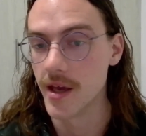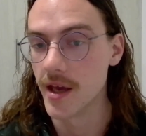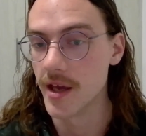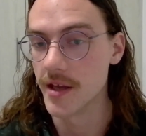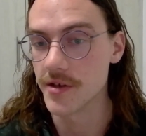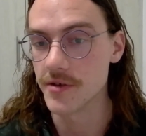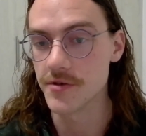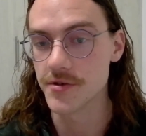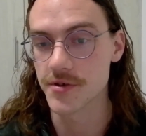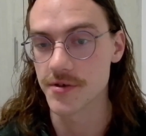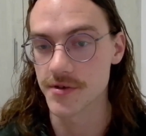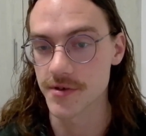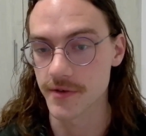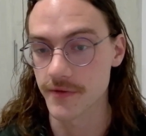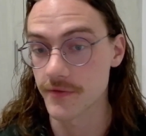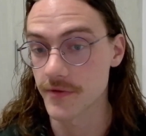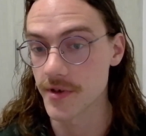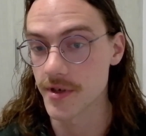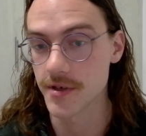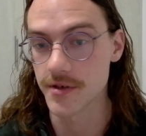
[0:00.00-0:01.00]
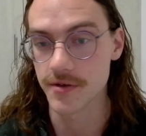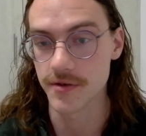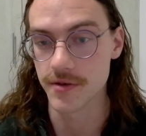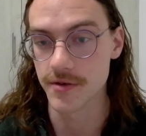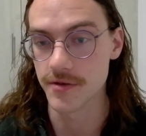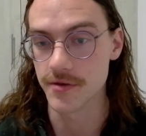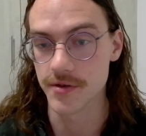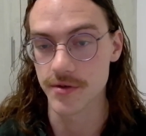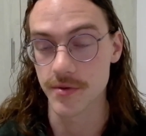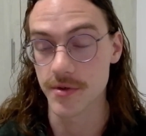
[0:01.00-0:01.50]
And users are free to
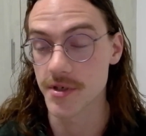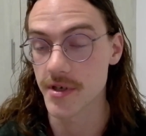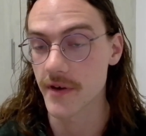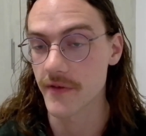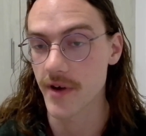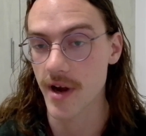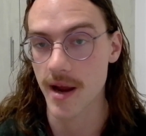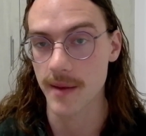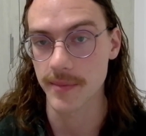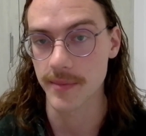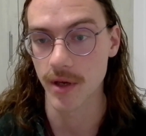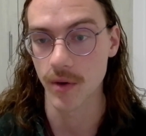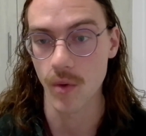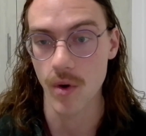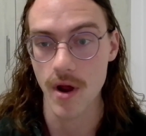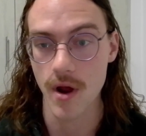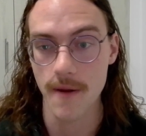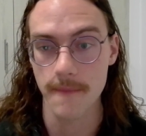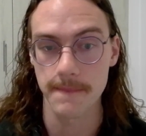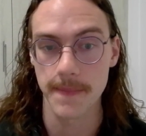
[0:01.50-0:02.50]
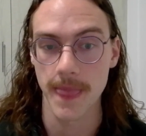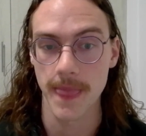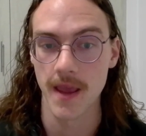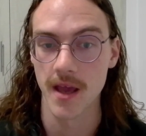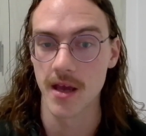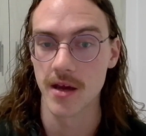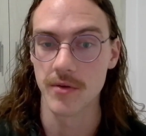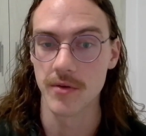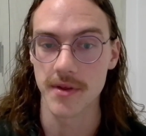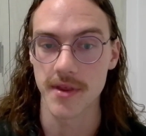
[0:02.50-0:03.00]
use whichever app they want
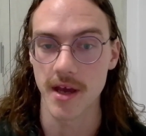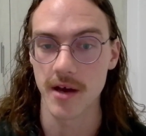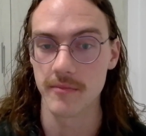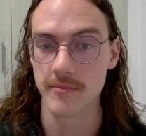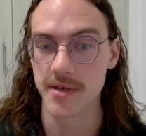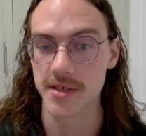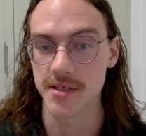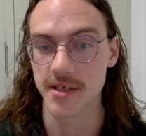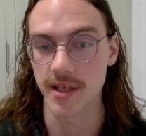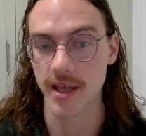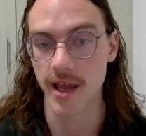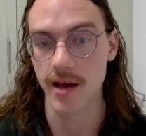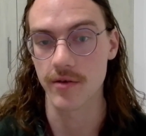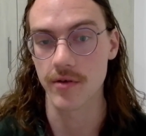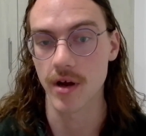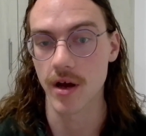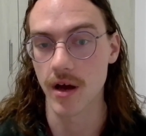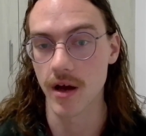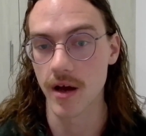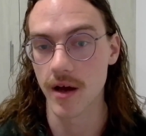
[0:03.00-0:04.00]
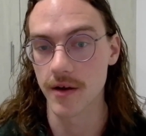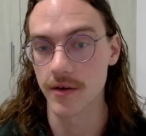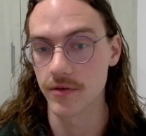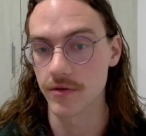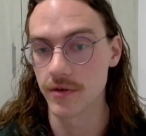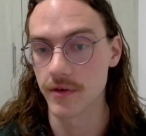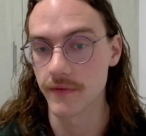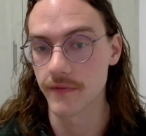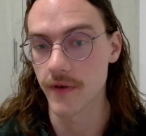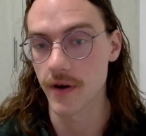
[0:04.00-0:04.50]
without missing out on
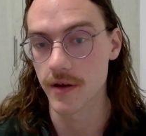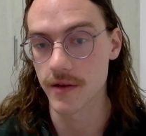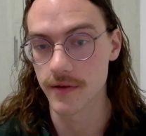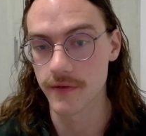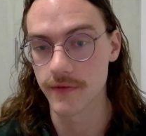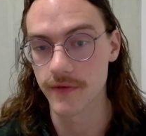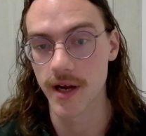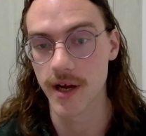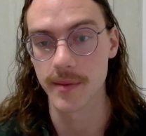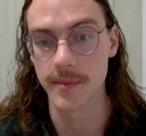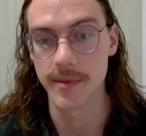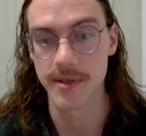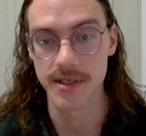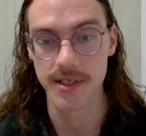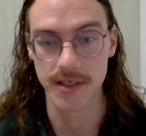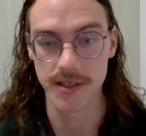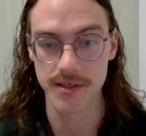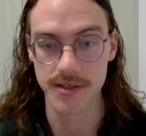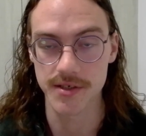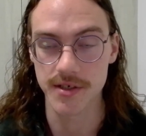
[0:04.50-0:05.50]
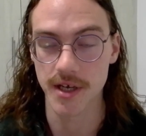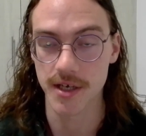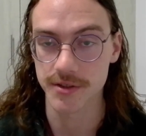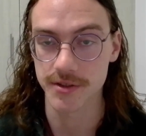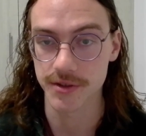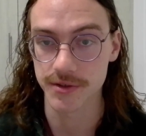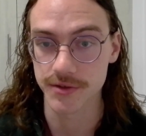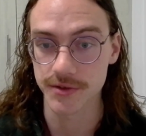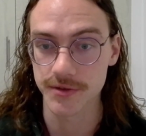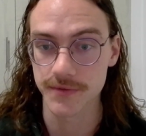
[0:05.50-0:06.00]
or farther fragmenting
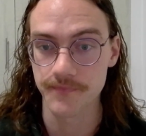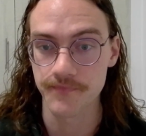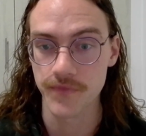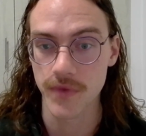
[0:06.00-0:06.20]
discussions.